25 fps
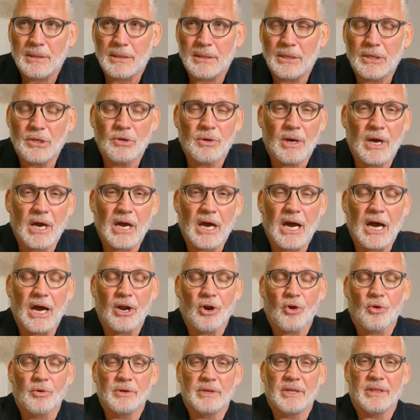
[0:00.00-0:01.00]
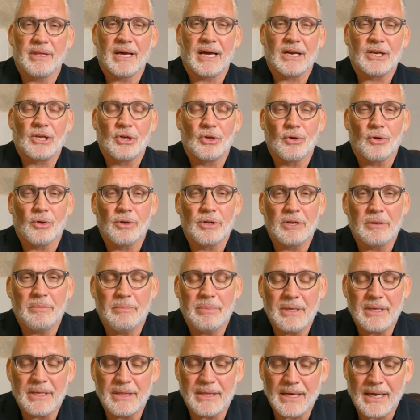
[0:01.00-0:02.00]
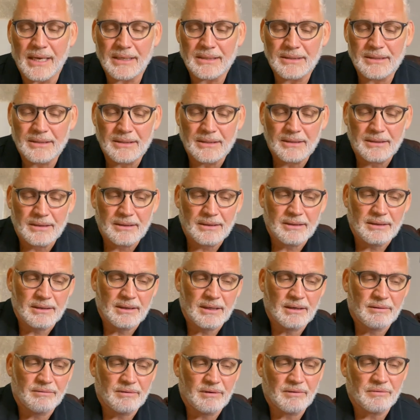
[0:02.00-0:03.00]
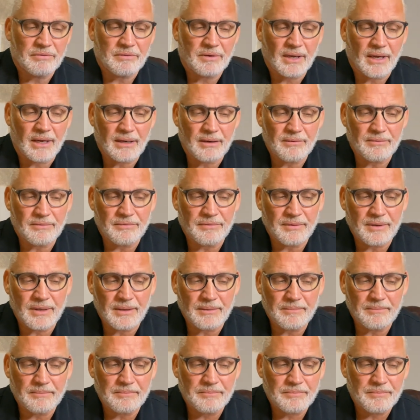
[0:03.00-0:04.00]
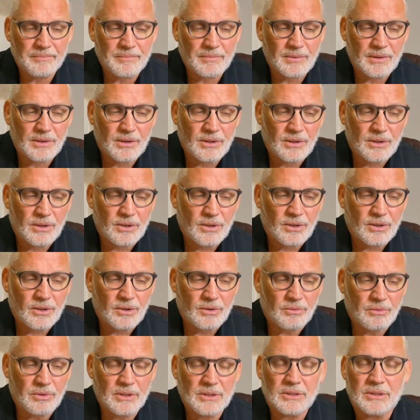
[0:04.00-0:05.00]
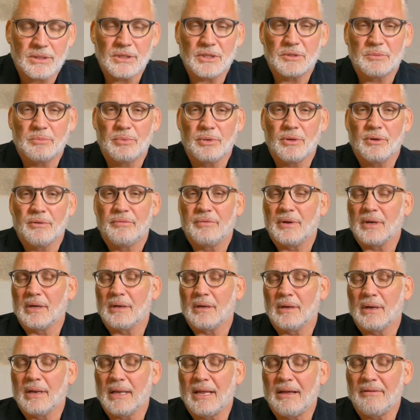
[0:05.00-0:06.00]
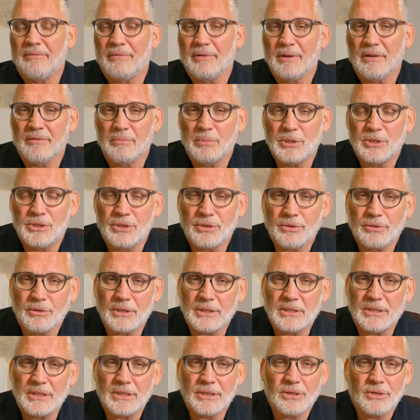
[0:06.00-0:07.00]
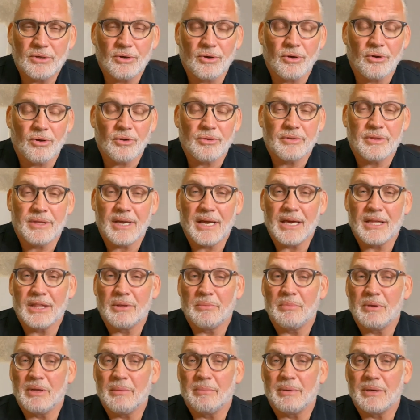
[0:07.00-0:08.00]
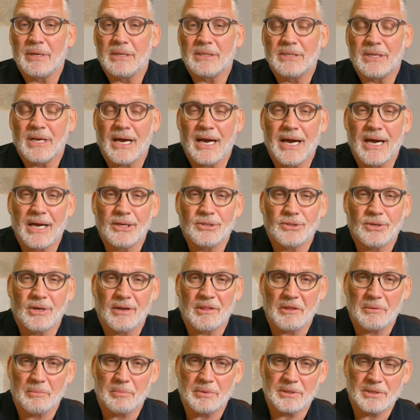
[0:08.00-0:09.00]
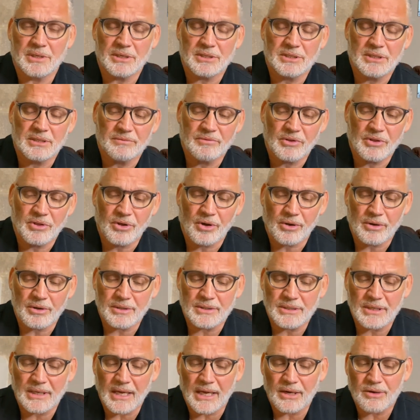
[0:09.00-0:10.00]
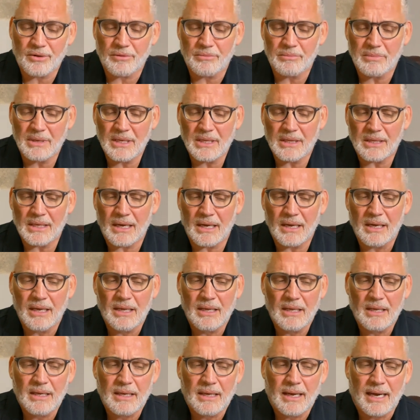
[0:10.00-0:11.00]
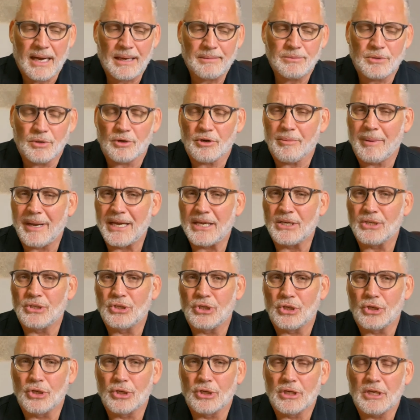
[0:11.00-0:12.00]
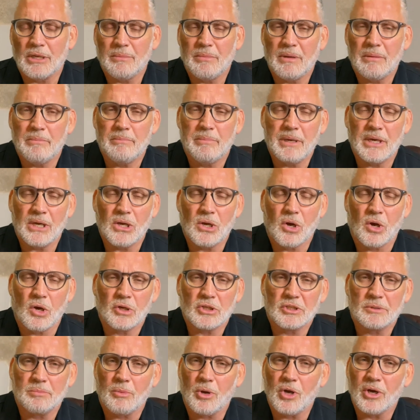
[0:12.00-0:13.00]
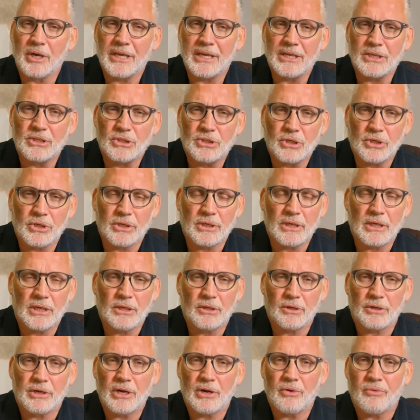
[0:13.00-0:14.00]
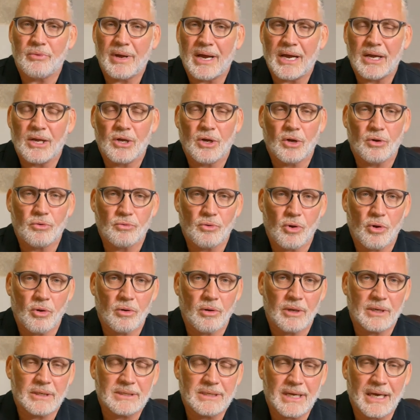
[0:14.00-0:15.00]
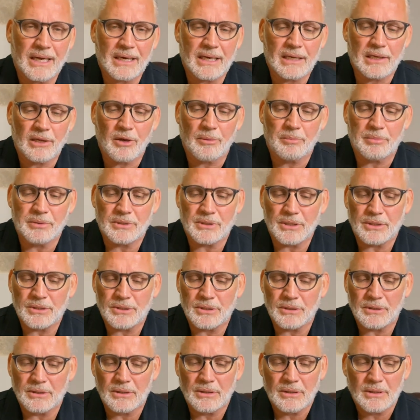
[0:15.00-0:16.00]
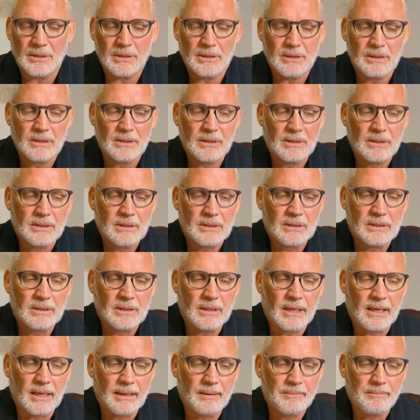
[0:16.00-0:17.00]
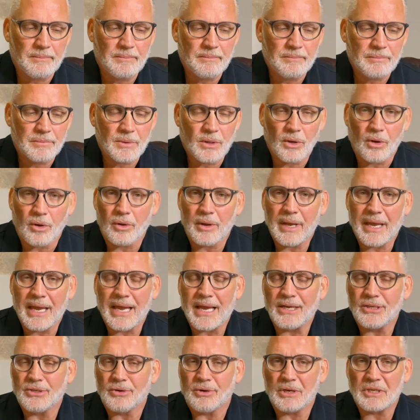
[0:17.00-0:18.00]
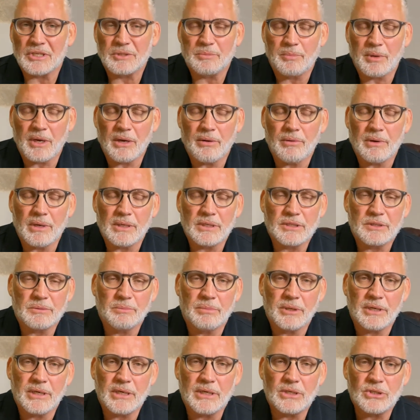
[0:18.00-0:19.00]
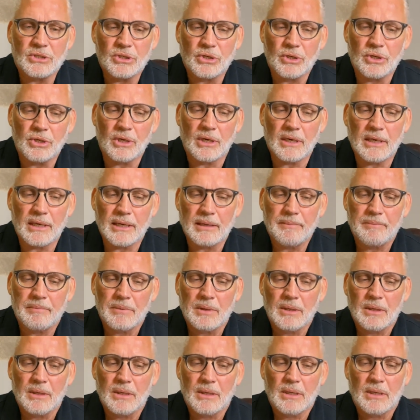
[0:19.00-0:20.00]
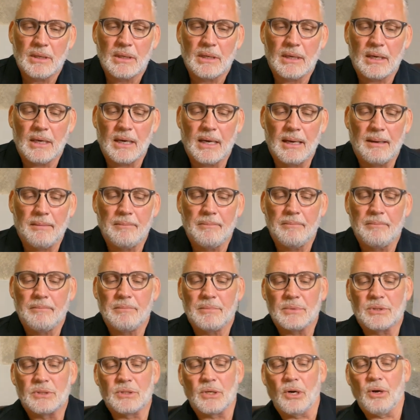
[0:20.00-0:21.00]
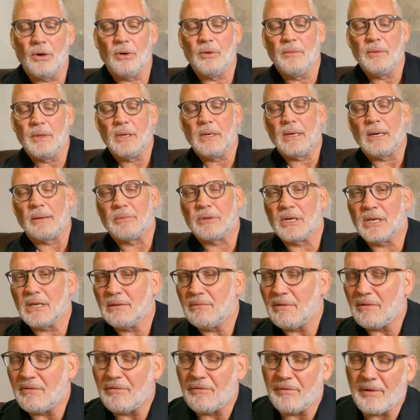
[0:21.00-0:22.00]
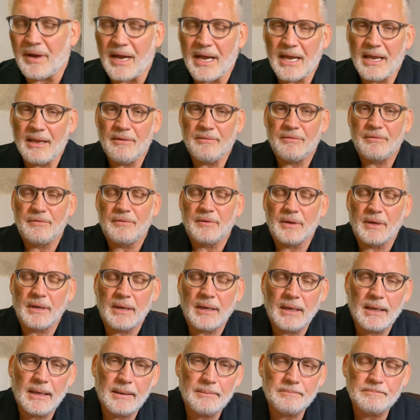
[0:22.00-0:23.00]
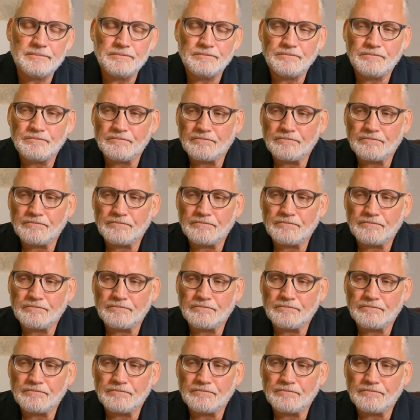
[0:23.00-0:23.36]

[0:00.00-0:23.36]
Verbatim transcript: you know, are only that can only be that if they've kind of um, reached this perfect level of maturity or they're the people in charge or the position of authority. I don't mean that. I'm talking about internally, being big or small internally, not in rank or role or title or position um, or age or experience, but internally. Um, so I'm going to give you five um,